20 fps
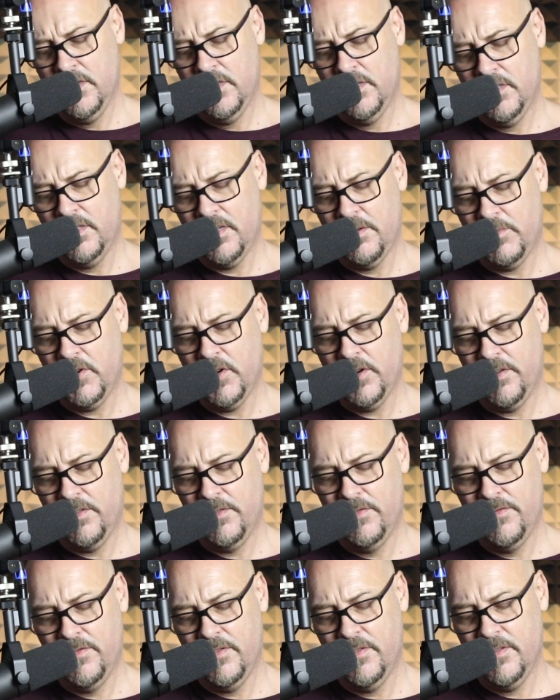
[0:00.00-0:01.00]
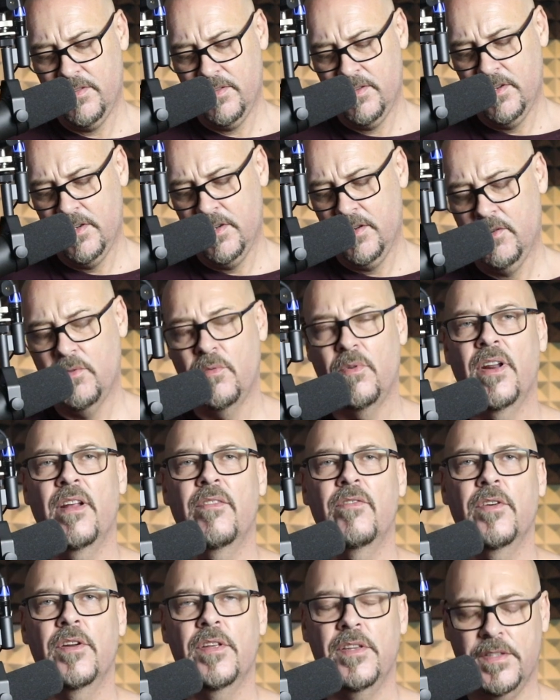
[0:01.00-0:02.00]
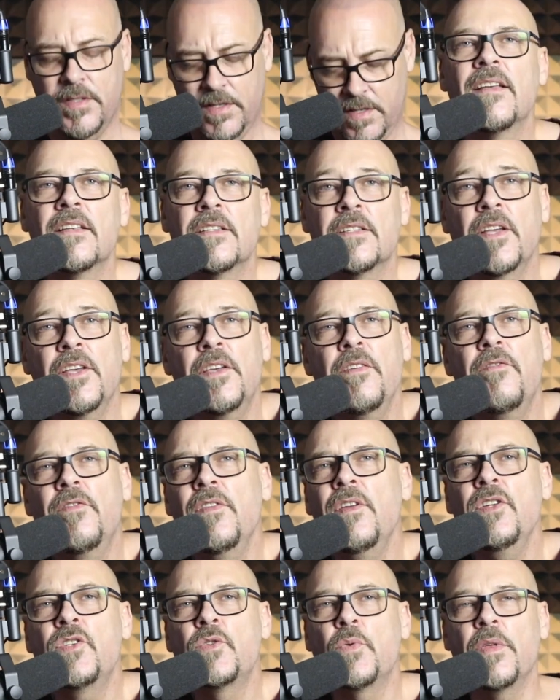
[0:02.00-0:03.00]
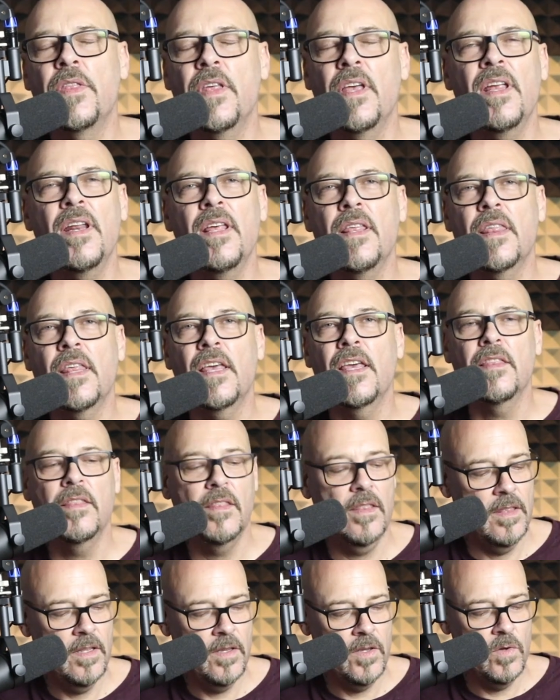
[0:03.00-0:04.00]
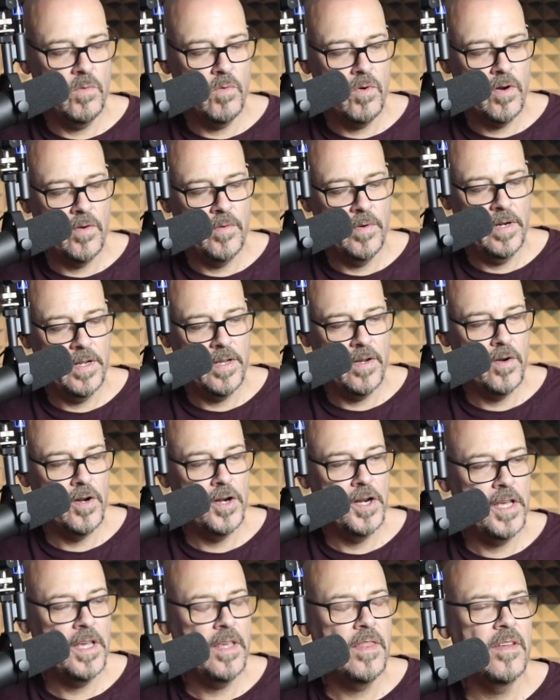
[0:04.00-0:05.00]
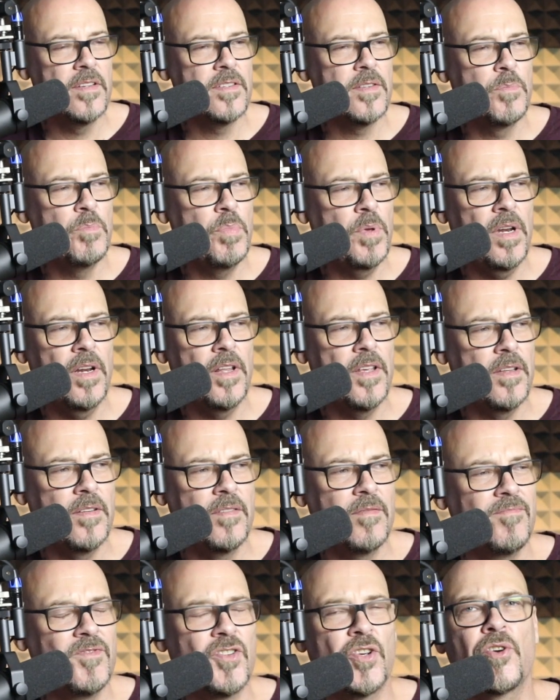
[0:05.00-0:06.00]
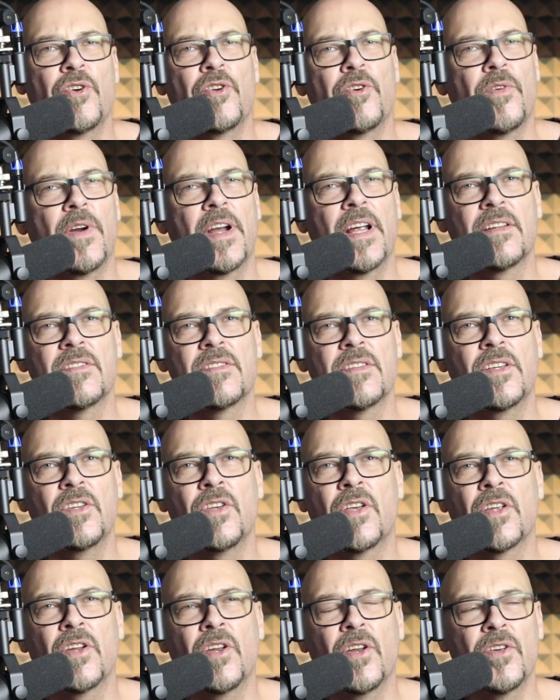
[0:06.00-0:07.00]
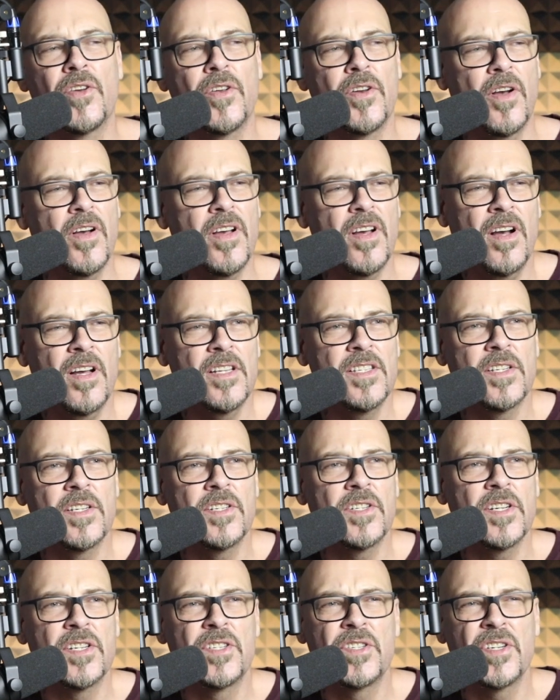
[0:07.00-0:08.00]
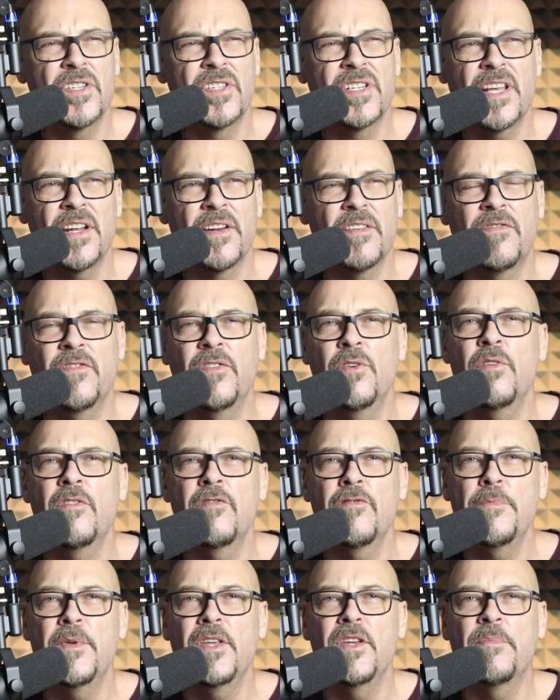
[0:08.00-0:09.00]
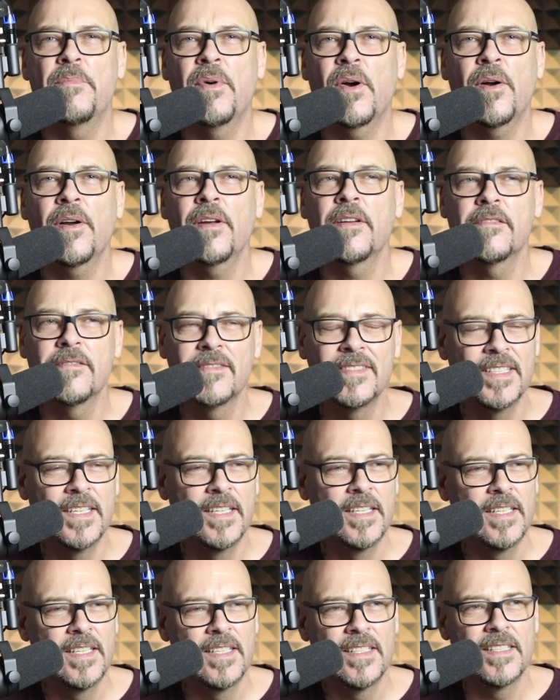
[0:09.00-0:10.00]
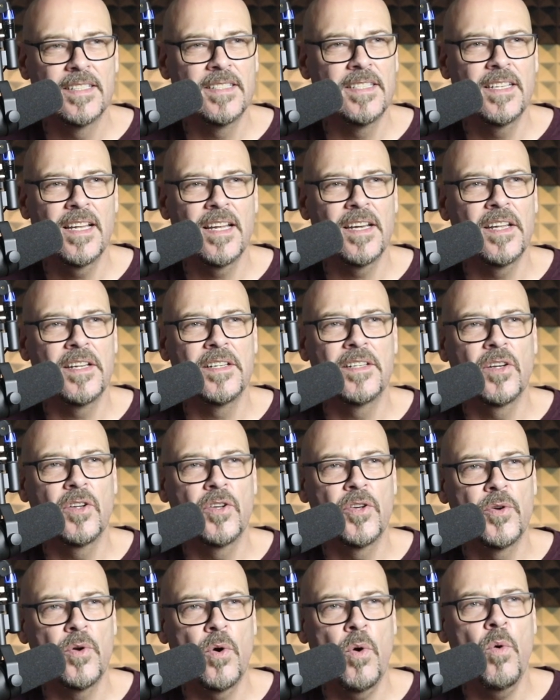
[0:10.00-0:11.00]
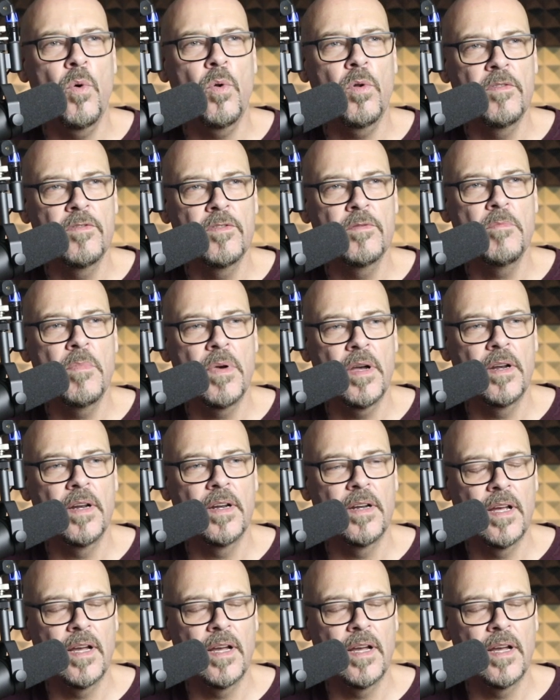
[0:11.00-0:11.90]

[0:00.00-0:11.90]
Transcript: some kind of whatever it is. So you can finish with anything that you want really on an E. There's a billion turnarounds that you can learn. I'd suggest just get a few of them in your pocket. You don't need to learn all of them, but